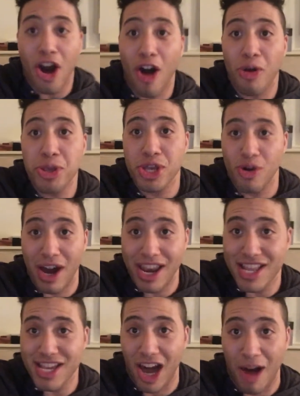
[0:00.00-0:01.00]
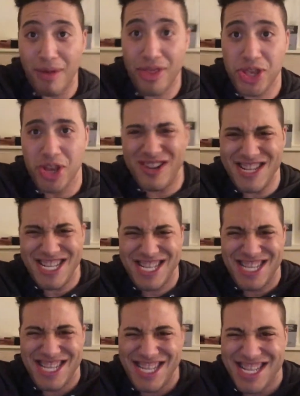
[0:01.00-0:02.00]
Also, I didn't comment.
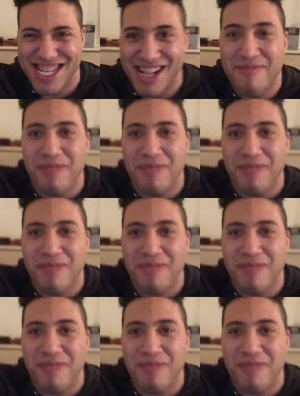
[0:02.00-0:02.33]
Oh,